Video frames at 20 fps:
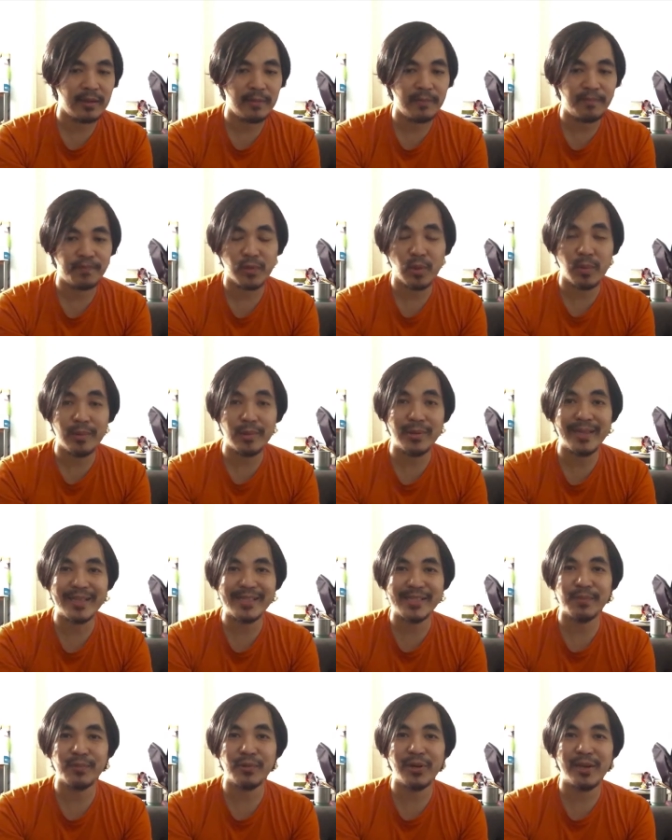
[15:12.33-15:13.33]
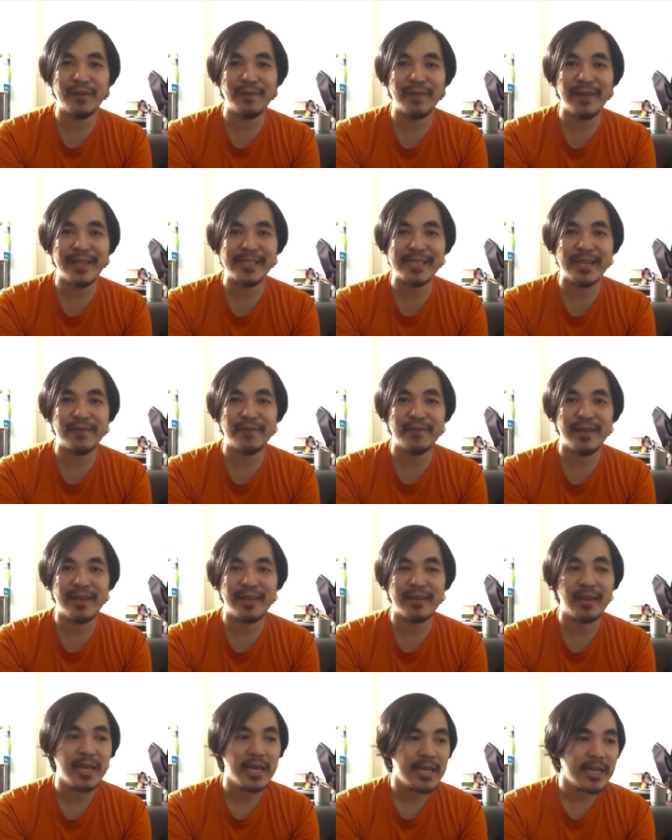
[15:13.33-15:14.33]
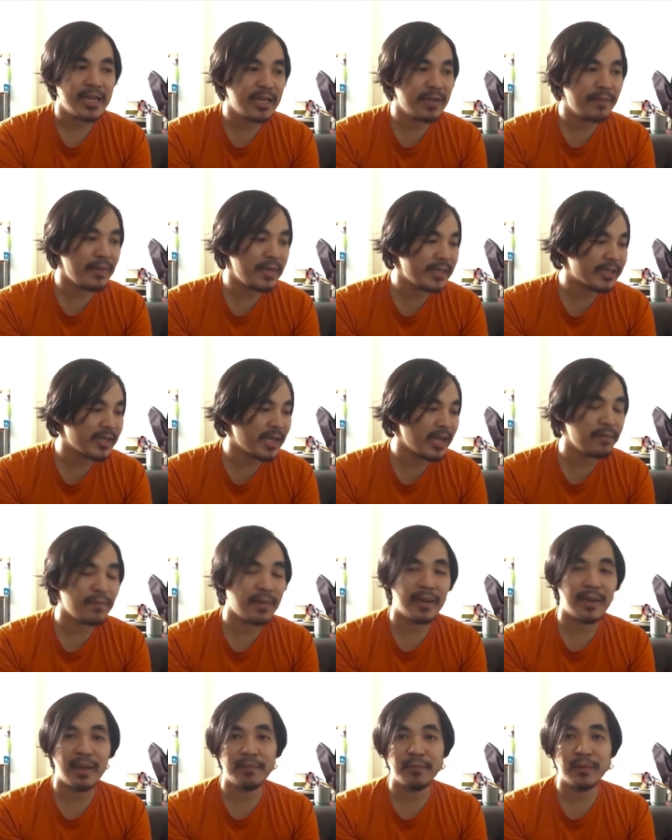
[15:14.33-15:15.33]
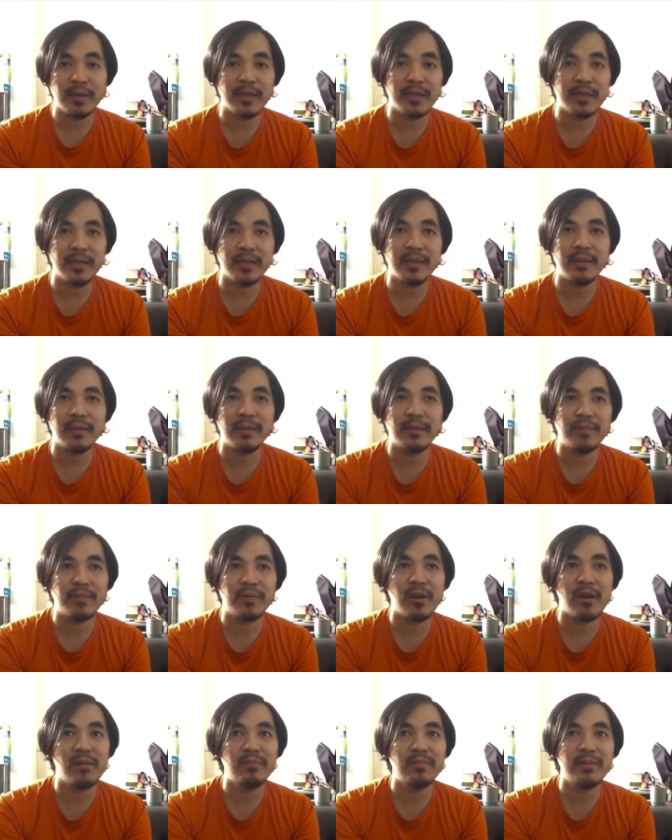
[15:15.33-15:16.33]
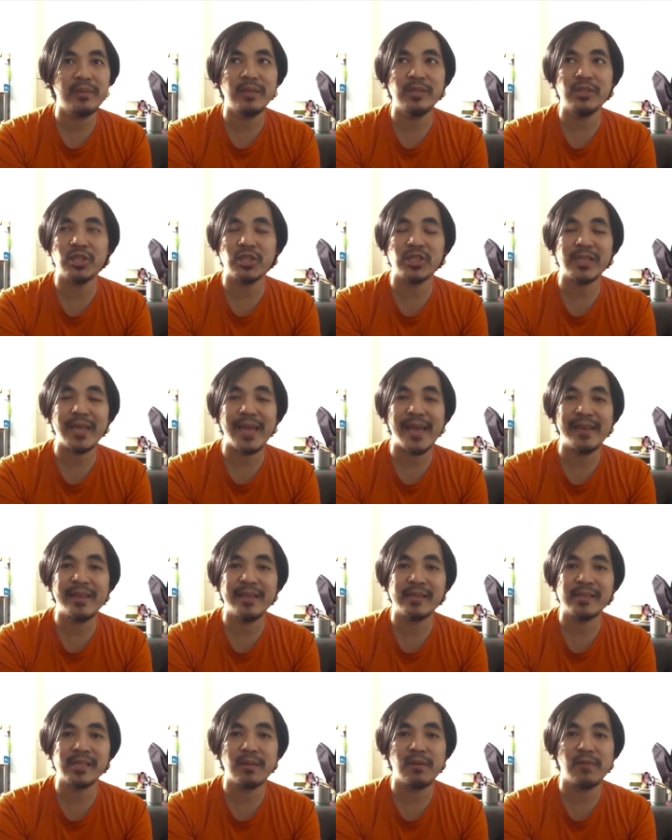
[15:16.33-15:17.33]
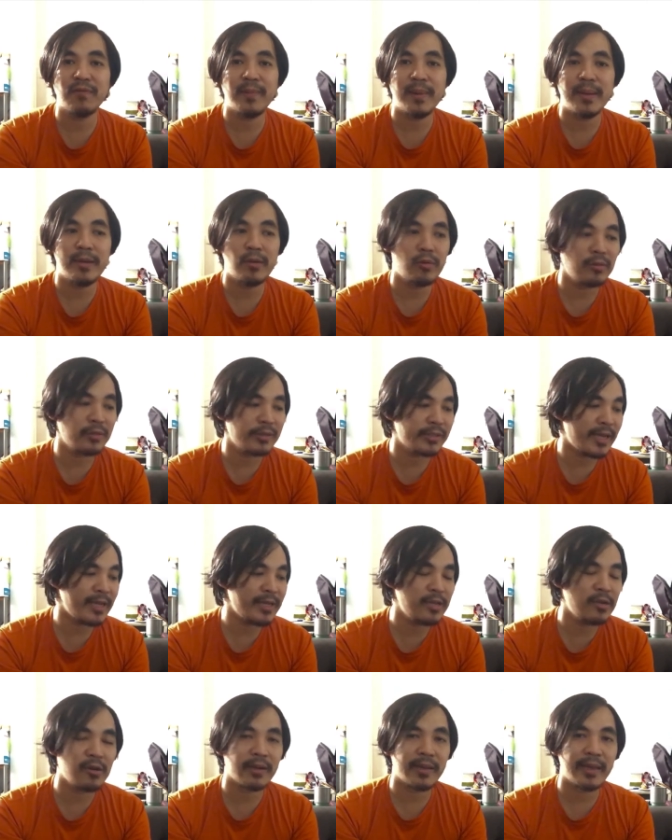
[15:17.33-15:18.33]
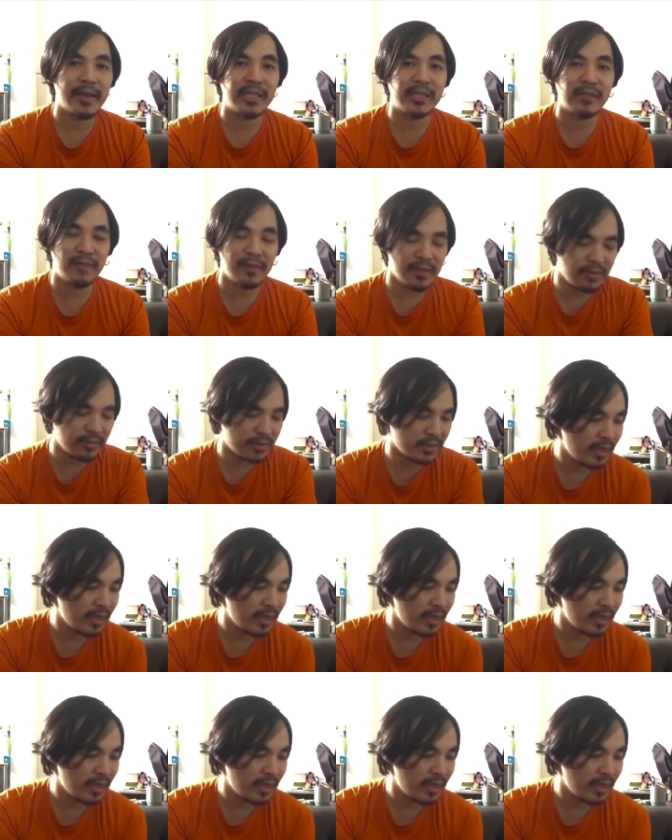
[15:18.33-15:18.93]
hoping to get some great flights out of that. In the meantime, I'm gonna probably just edit some of my old Tiny Hawk S videos.